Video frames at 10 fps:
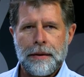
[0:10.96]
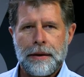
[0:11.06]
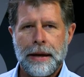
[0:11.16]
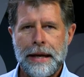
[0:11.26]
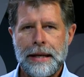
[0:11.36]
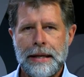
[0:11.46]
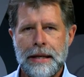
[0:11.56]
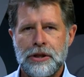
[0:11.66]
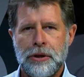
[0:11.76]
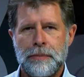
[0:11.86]
Naked
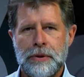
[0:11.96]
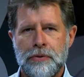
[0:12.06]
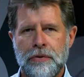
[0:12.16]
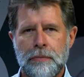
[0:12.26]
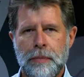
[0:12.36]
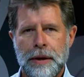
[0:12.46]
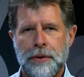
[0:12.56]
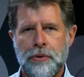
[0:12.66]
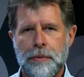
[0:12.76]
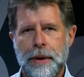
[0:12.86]
leadership is driven by
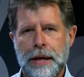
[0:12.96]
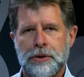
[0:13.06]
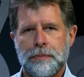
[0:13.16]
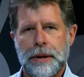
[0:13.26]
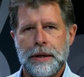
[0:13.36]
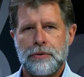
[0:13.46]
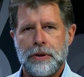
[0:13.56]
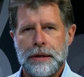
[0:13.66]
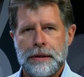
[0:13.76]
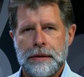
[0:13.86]
three major
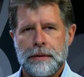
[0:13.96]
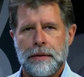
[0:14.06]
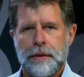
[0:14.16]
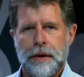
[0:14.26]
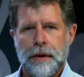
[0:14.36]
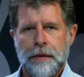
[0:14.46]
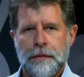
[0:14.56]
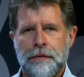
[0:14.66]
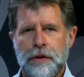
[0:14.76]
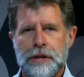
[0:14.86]
megatrends.
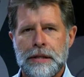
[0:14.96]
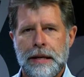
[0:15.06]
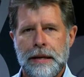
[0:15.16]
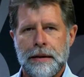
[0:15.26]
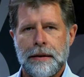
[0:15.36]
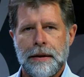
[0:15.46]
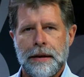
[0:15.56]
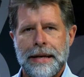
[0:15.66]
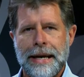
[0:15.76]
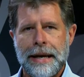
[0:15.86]
Firstly,
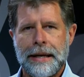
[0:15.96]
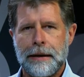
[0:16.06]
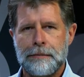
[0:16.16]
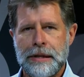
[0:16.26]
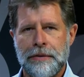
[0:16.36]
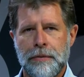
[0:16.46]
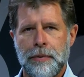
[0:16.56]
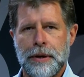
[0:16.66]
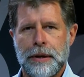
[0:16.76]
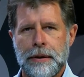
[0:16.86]
here comes
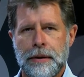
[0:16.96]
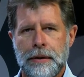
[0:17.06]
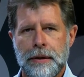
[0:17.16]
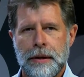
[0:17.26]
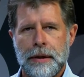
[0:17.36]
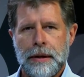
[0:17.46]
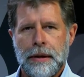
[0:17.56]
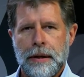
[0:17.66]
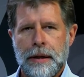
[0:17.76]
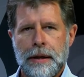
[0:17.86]
everybody.
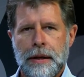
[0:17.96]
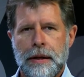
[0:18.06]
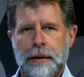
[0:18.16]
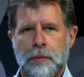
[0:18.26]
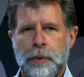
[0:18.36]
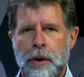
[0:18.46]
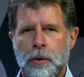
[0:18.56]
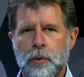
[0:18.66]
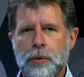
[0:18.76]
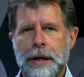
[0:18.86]
We are
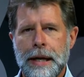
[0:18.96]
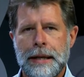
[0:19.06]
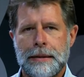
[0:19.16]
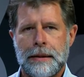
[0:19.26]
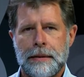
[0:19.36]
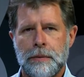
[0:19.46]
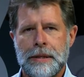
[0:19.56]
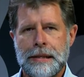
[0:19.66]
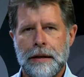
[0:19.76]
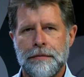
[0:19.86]
all connected. With
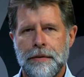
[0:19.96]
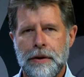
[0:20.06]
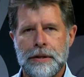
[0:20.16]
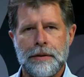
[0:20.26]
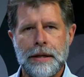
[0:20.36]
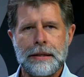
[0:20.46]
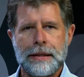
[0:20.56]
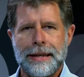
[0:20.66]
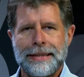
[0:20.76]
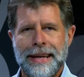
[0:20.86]
cell phones and the
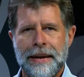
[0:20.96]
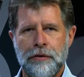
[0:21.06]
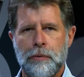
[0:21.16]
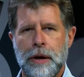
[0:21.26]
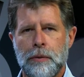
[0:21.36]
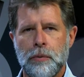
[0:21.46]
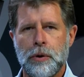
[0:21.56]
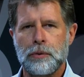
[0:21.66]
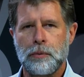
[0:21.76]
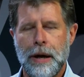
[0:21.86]
internet, everyone
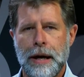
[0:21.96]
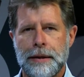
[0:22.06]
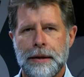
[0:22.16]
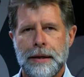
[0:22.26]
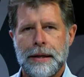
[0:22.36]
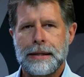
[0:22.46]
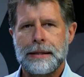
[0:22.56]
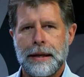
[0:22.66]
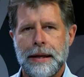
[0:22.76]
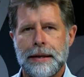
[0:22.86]
worldwide is
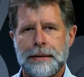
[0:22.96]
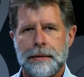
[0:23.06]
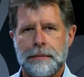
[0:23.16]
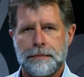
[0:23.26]
connected.